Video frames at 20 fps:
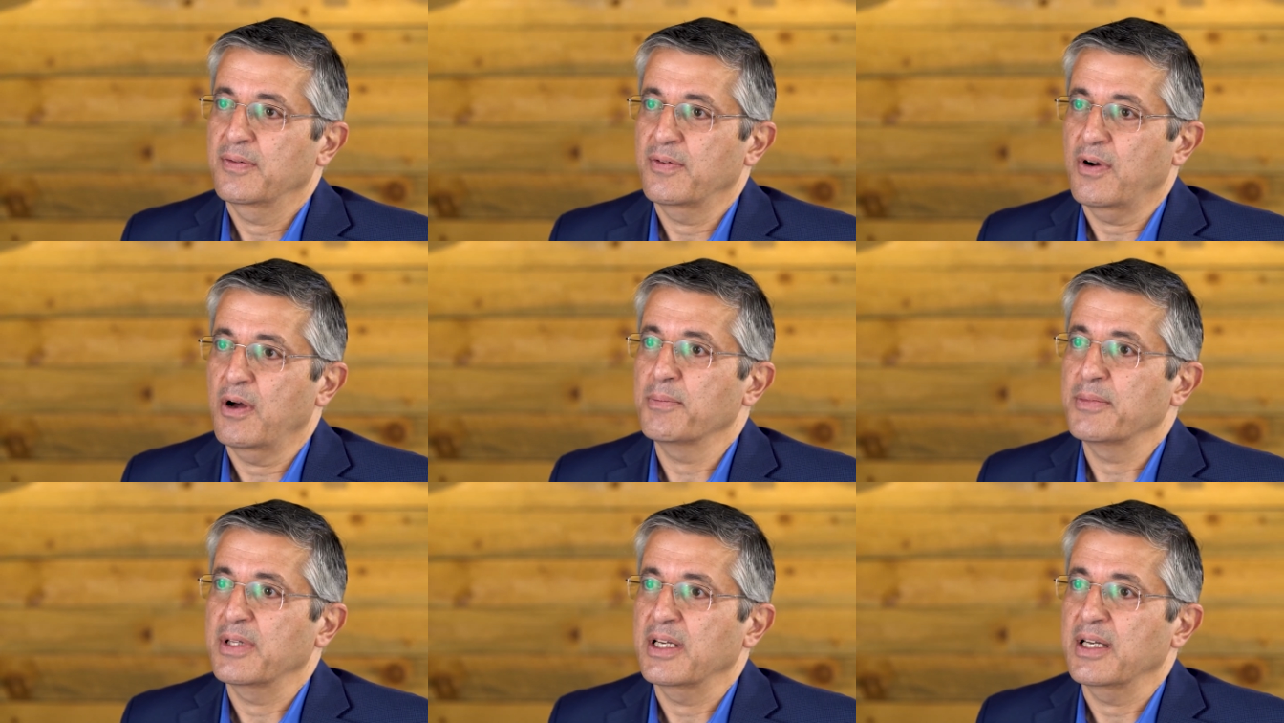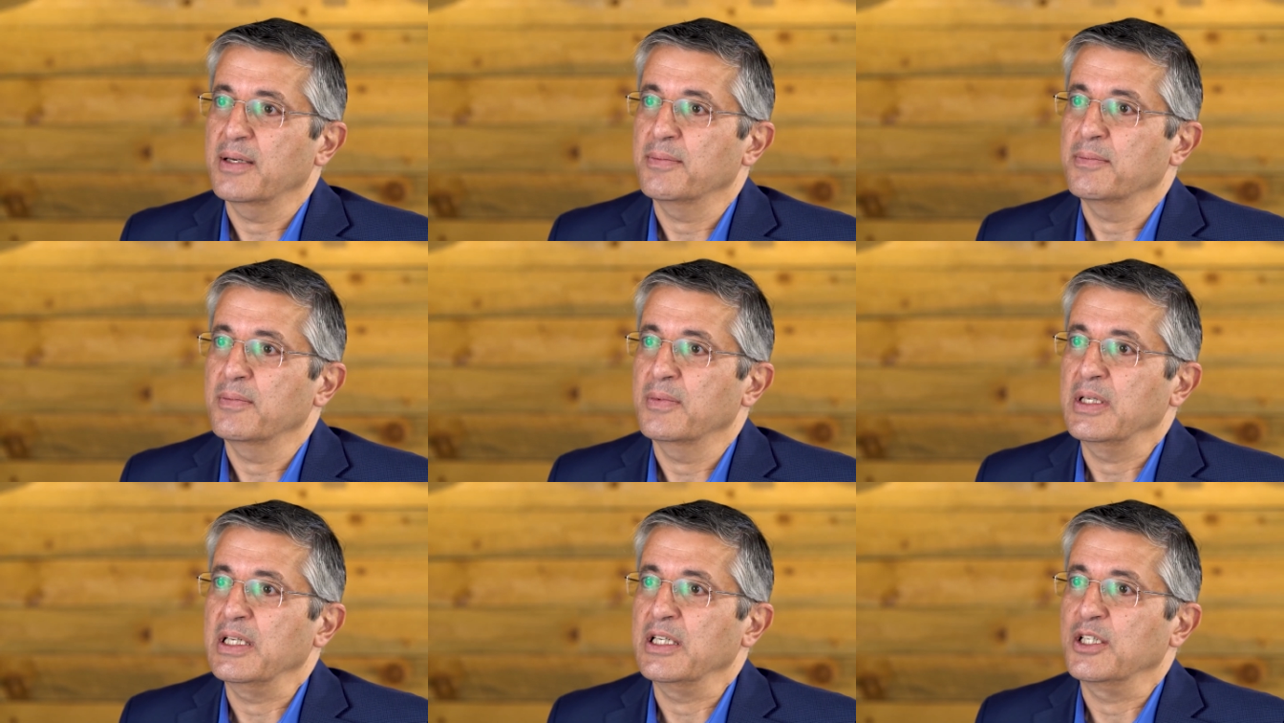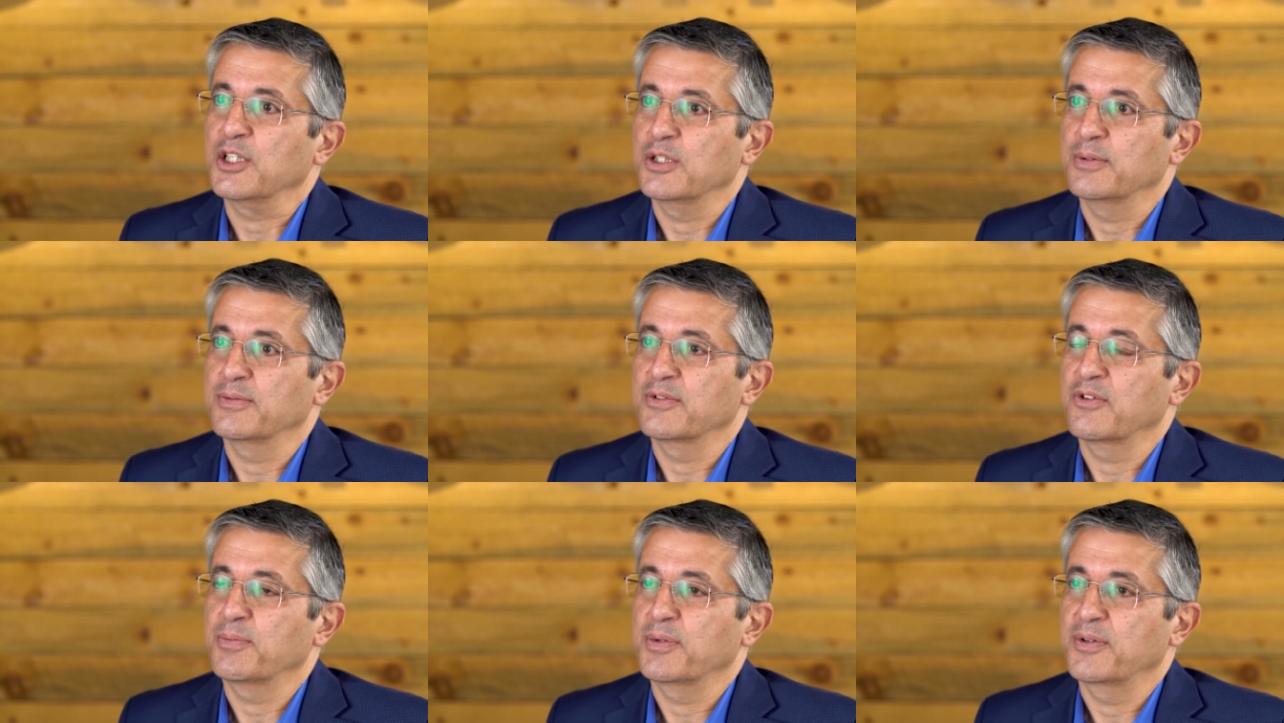from them in
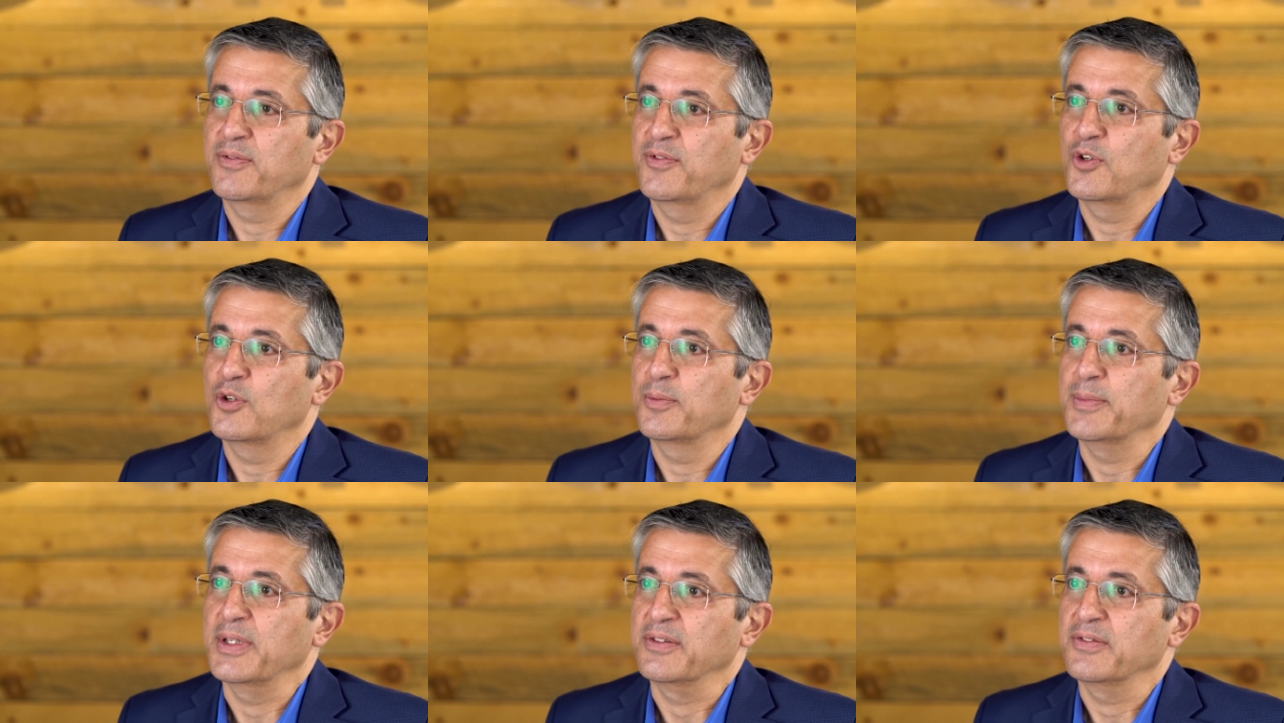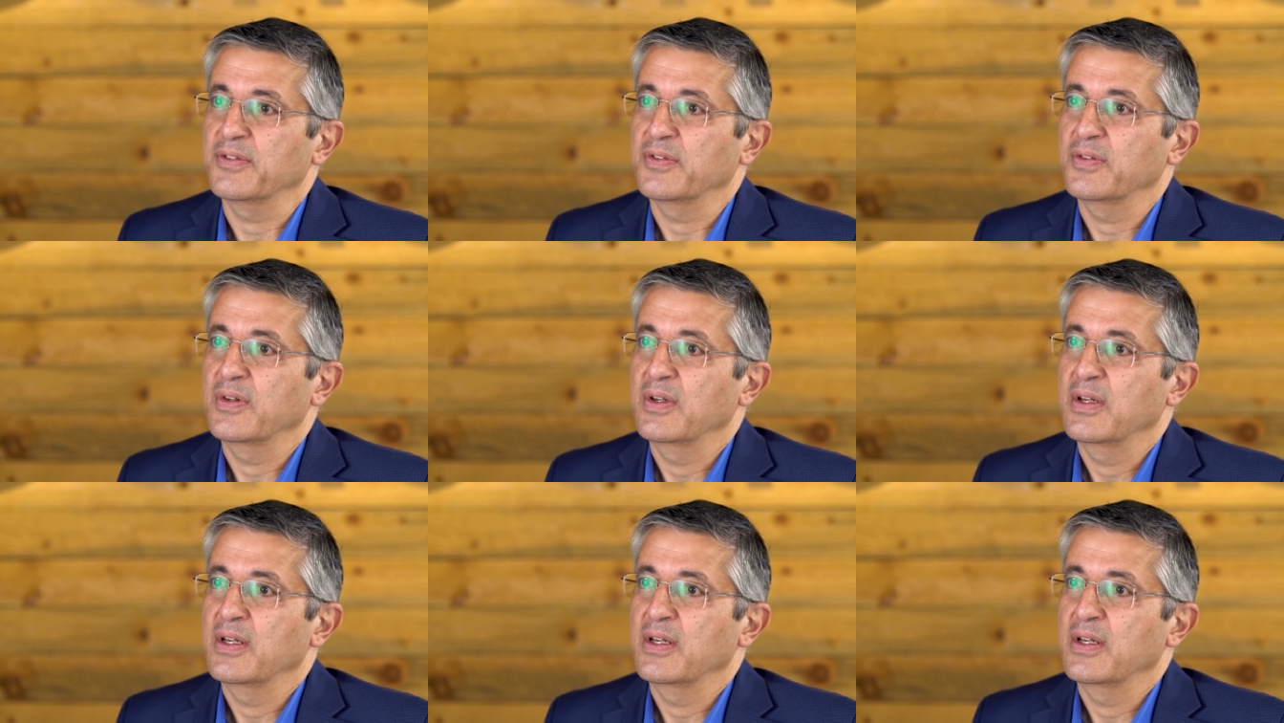terms of performance.